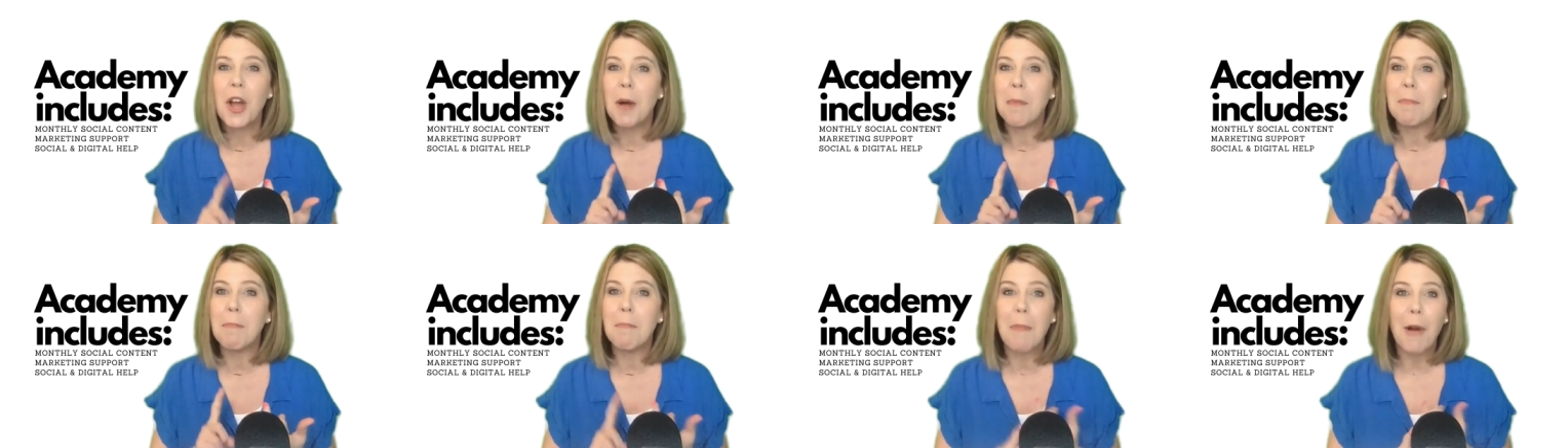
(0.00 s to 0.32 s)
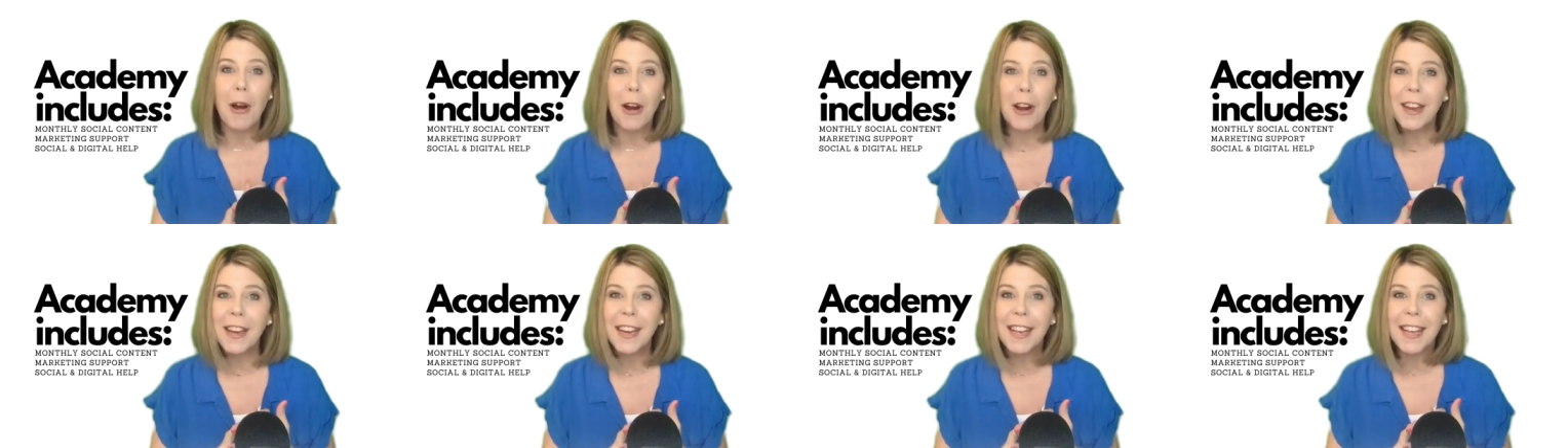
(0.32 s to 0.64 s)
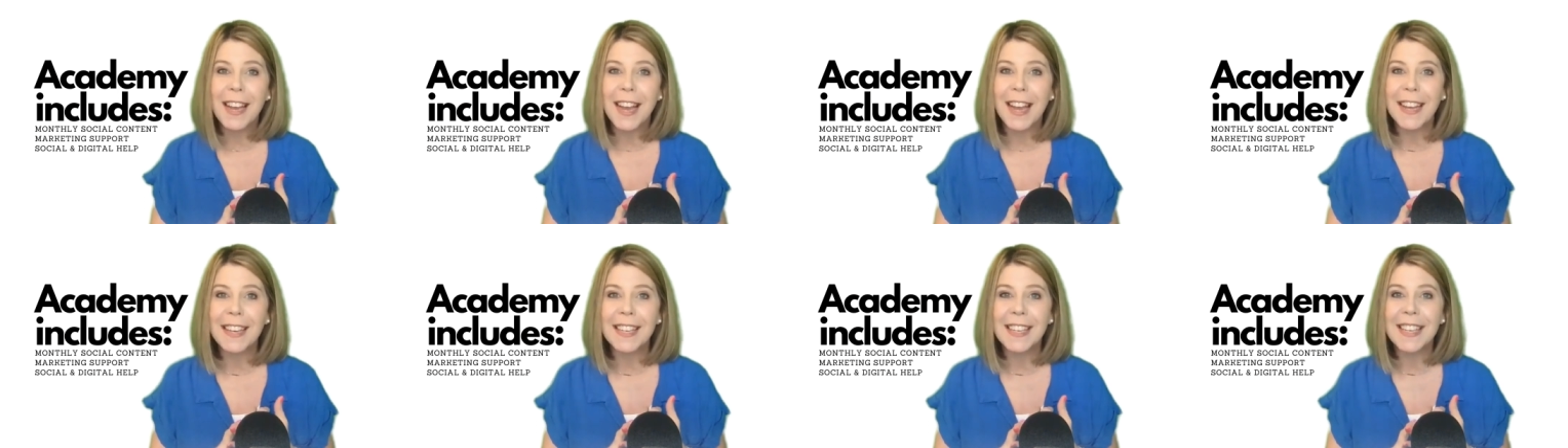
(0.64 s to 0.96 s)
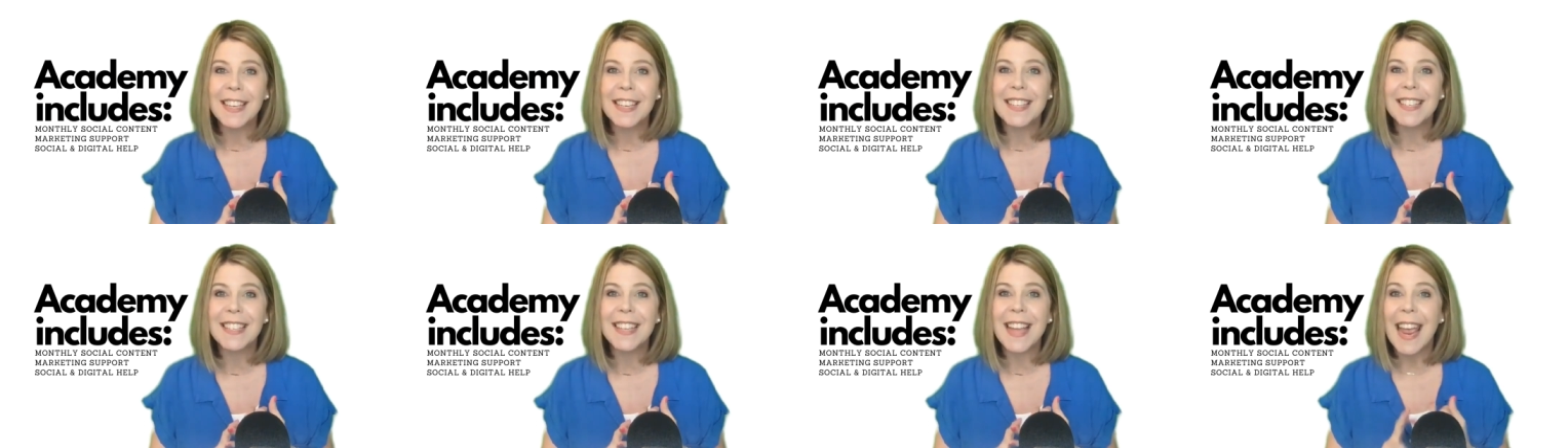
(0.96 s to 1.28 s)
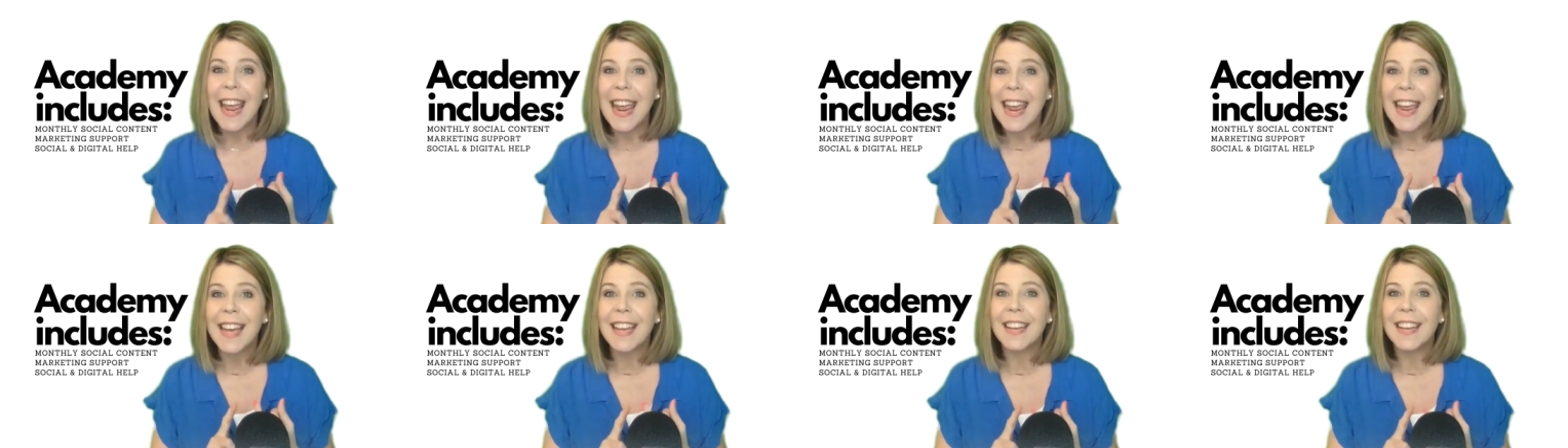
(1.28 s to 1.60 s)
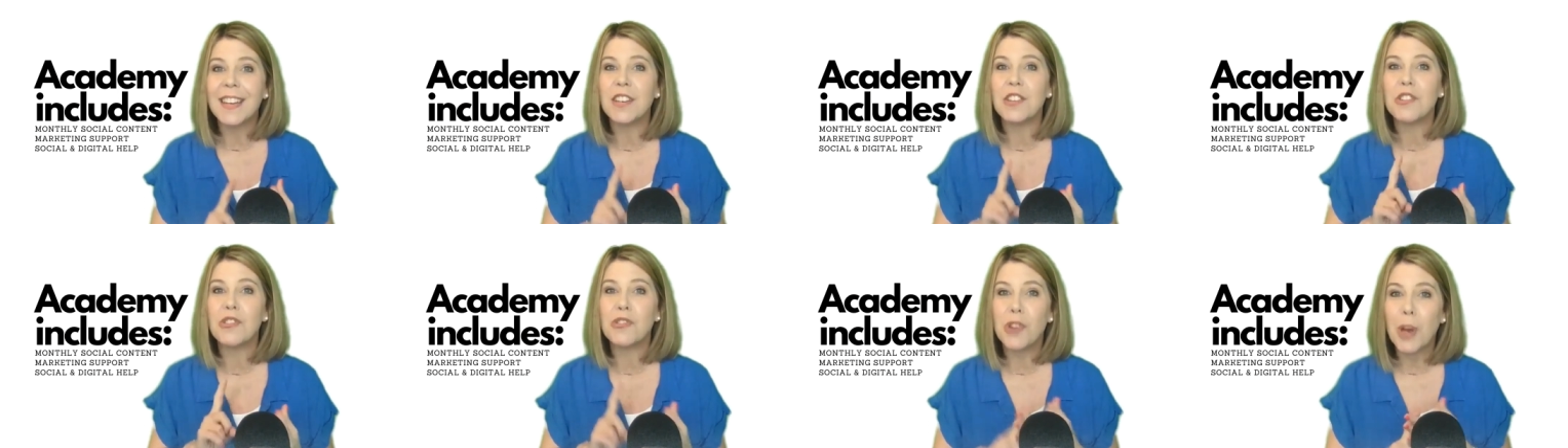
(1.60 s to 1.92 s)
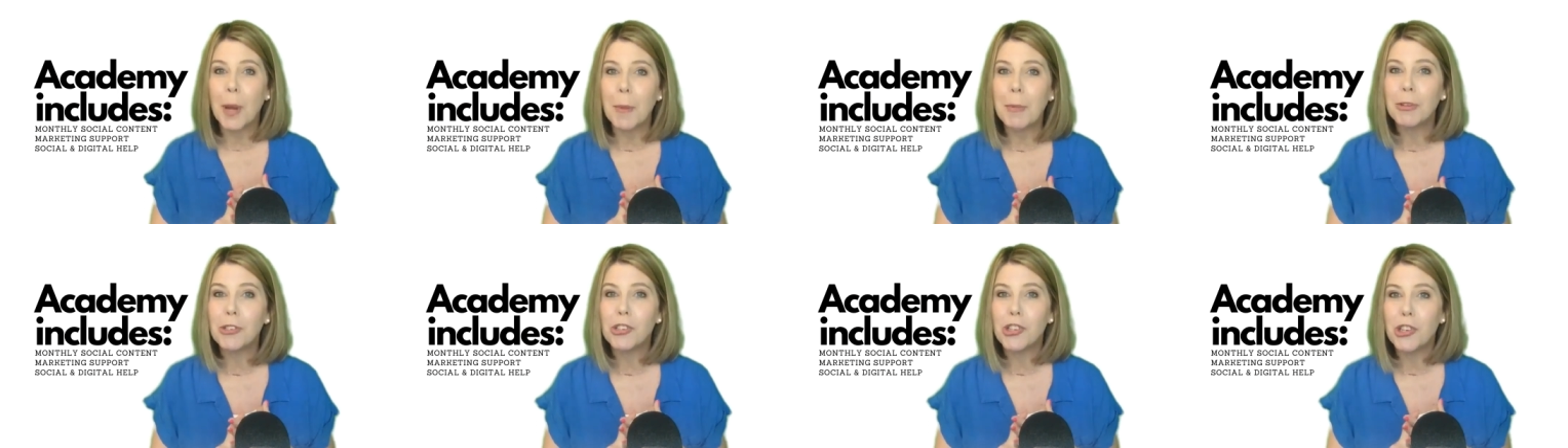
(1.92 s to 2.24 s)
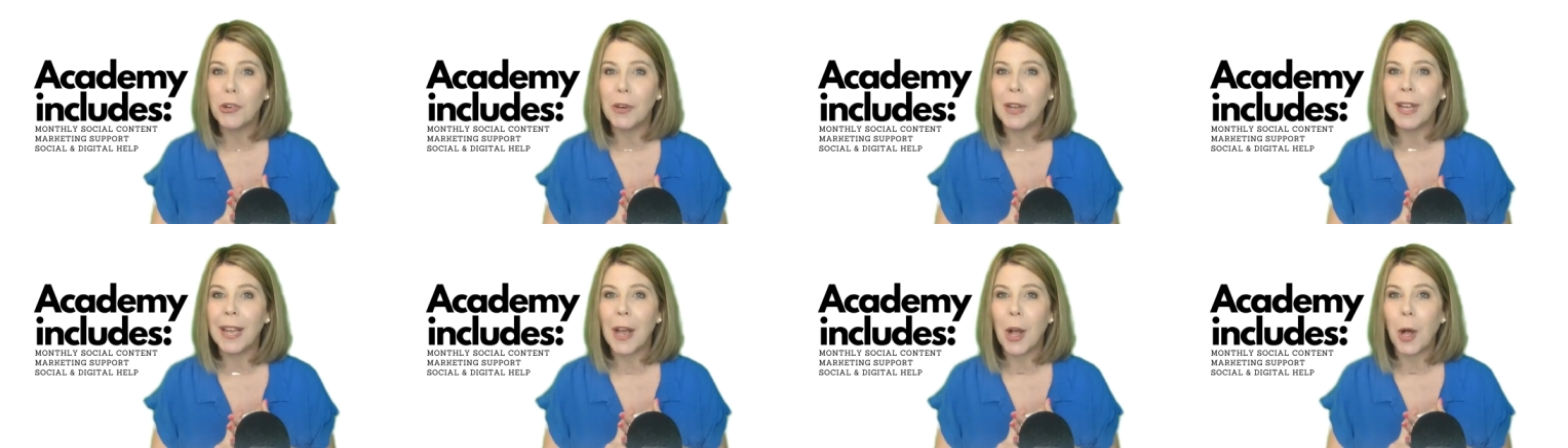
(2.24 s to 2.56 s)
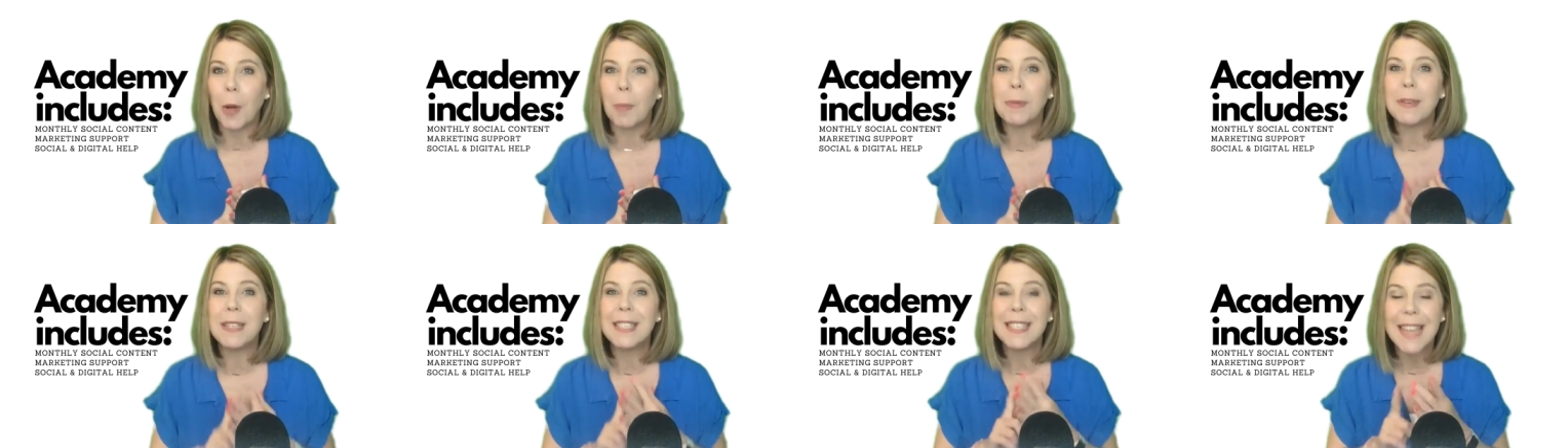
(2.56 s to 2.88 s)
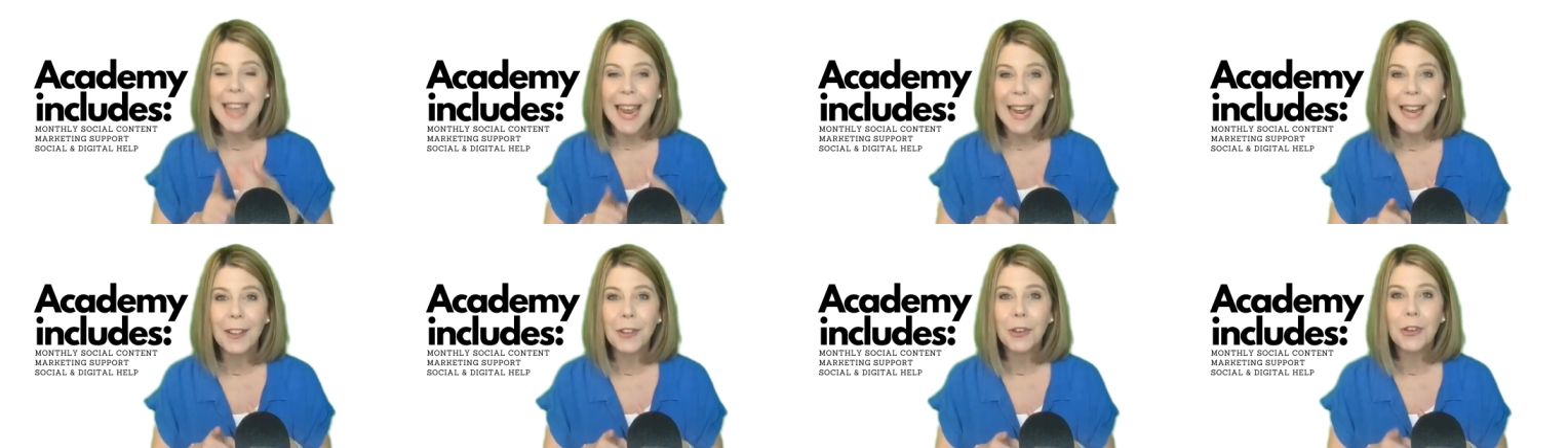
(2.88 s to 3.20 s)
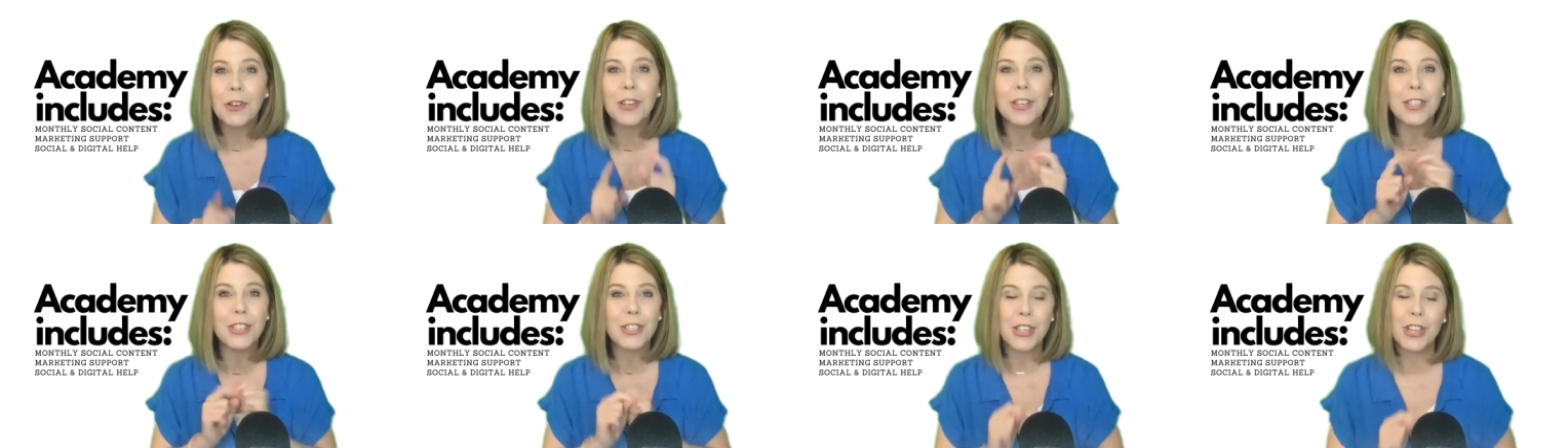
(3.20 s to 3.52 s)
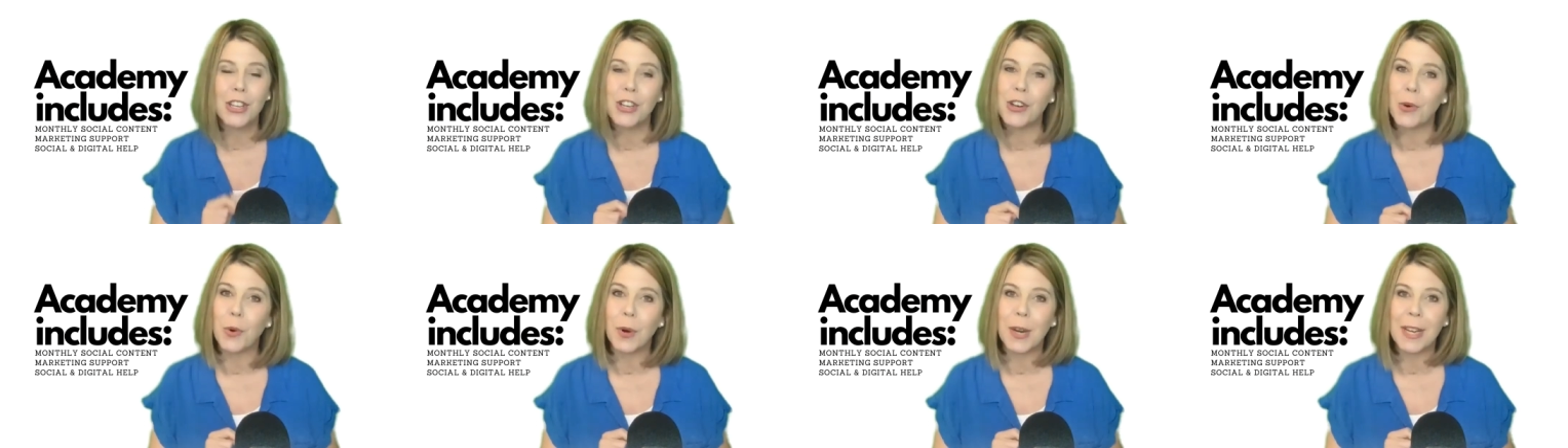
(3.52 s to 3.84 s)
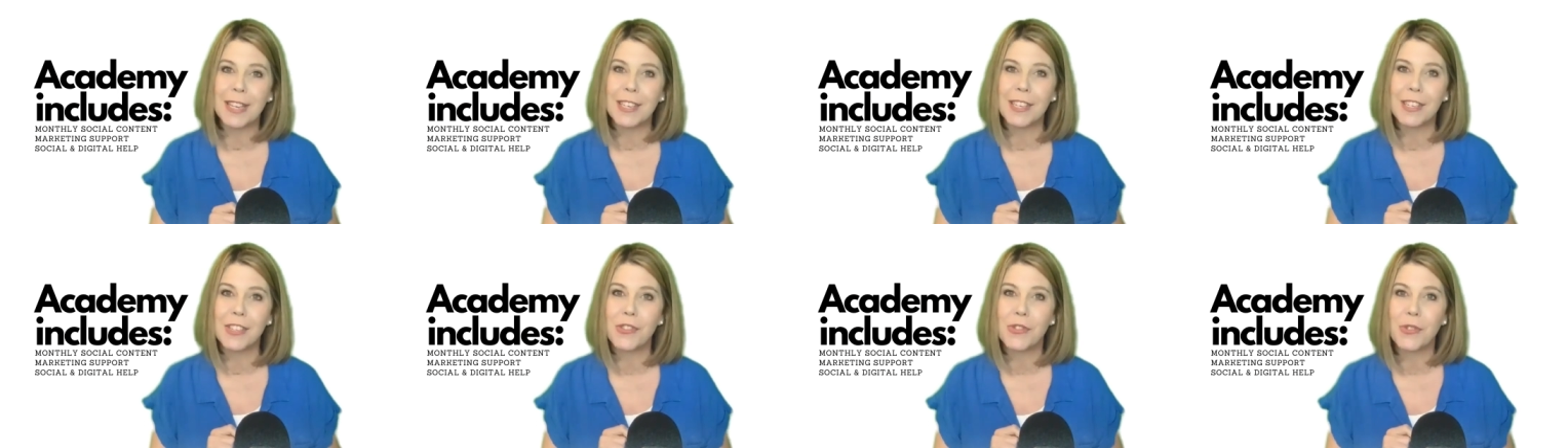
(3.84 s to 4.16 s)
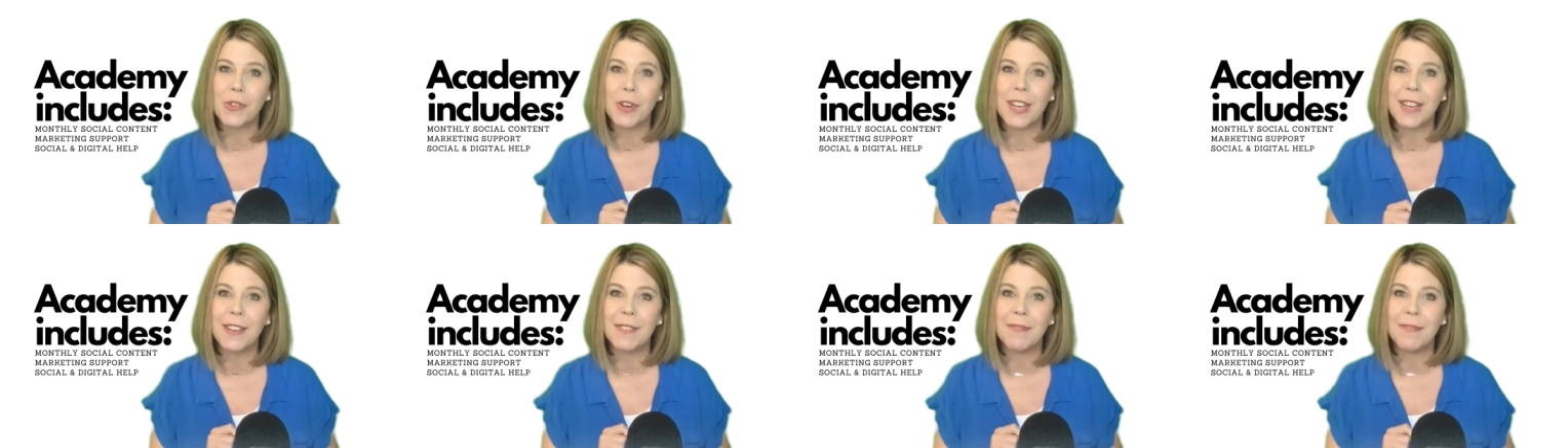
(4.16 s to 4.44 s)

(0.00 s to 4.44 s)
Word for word: marketing ideas, and troubleshooting help tailored to your industry.